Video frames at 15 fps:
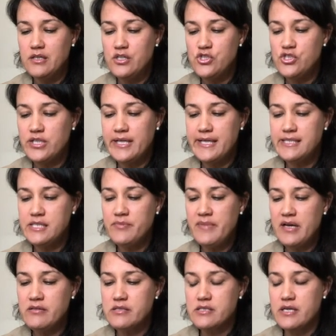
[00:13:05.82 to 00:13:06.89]
She led him
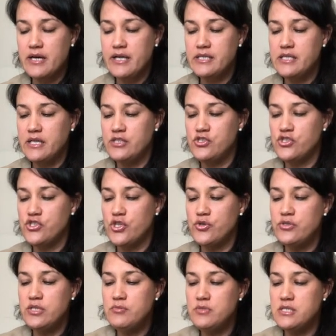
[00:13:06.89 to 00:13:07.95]
outside and
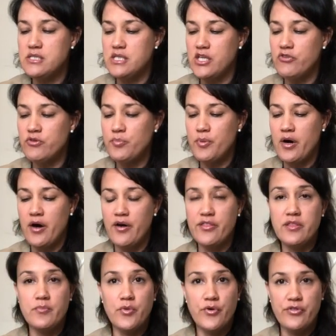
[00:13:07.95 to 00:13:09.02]
showed him a secret
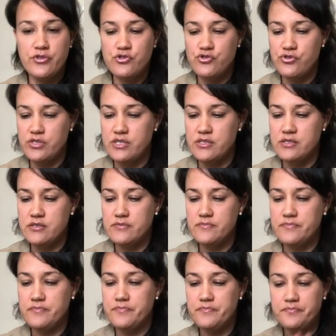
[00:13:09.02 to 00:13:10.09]
path among the trees.
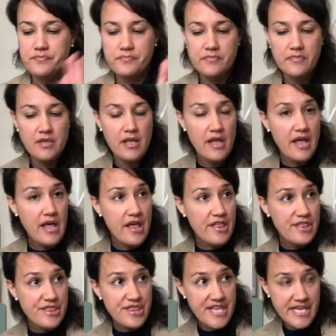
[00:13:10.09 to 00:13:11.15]

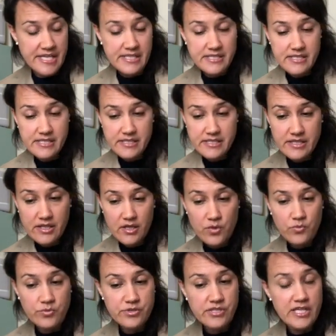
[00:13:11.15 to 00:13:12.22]
This
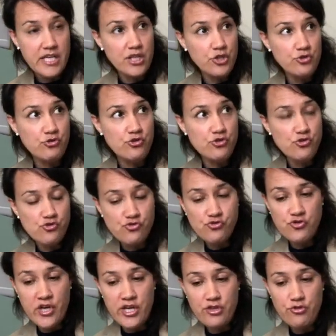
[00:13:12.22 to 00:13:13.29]
will take you
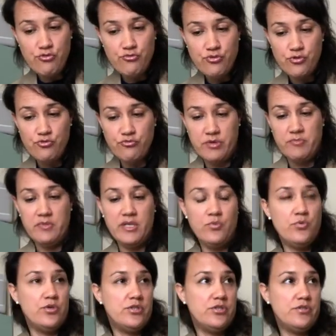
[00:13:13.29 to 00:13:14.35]
straight through Grimley
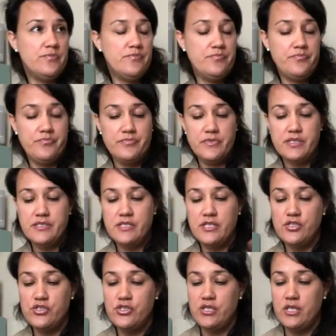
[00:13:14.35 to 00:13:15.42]
Wood,
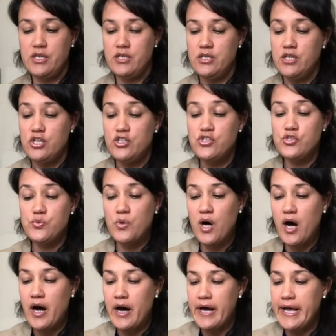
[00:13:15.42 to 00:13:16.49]
said she, to a
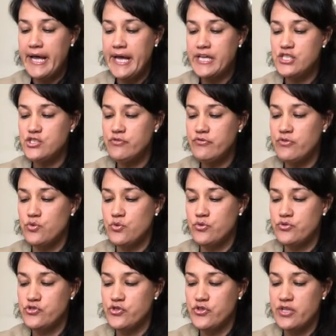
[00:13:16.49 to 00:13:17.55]
high hedge of
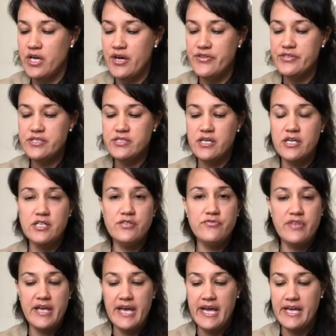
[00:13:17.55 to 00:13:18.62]
thorns on the other side
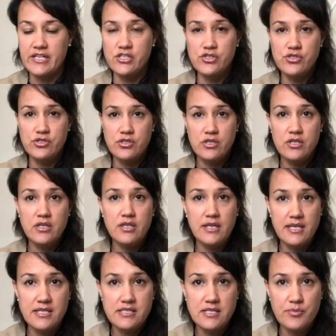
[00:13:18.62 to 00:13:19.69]
of the hedge
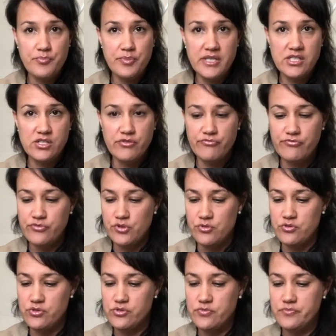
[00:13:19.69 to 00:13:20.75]
is the bitter
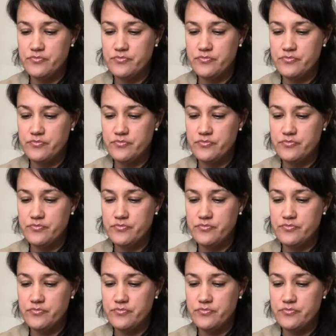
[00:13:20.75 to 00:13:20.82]
fruit.